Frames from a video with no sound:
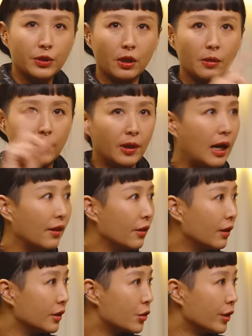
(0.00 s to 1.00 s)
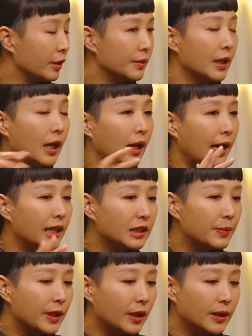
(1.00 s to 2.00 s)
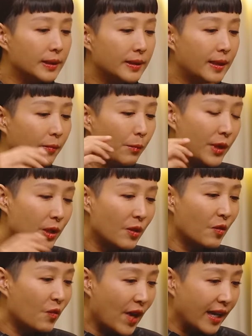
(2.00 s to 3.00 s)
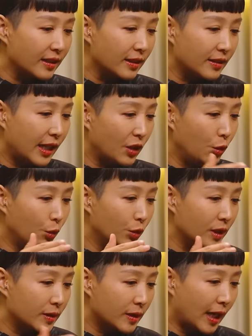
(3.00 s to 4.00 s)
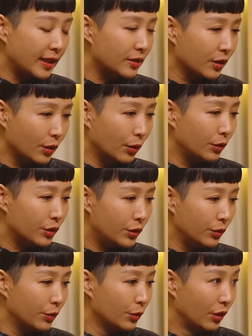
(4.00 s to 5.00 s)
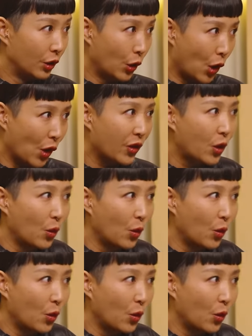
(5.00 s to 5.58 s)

We're talking about other trips. And it's because the mere fact that you decide to go to North